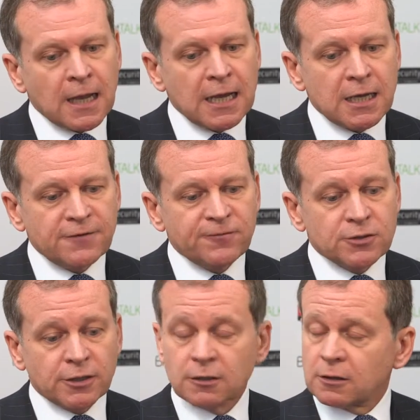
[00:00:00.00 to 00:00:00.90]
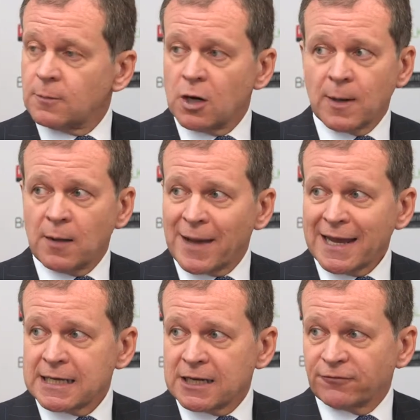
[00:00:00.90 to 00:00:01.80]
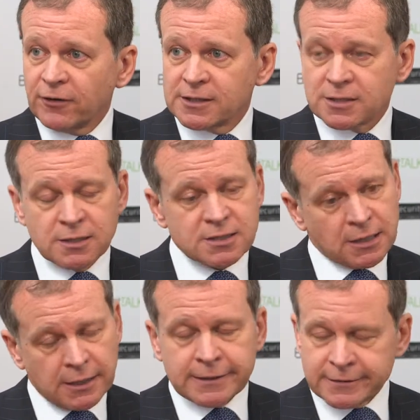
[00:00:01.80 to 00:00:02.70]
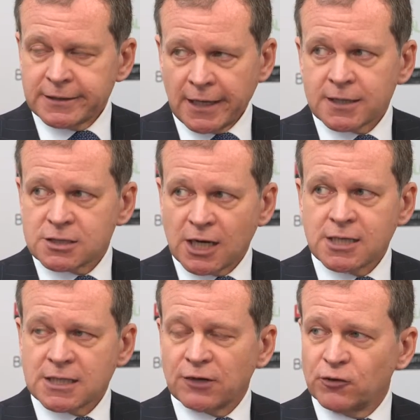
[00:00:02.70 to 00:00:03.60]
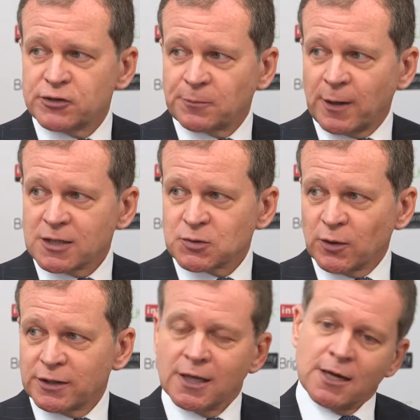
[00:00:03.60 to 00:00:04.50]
and if you're doing a lot of mobile banking, for instance, then change that router password.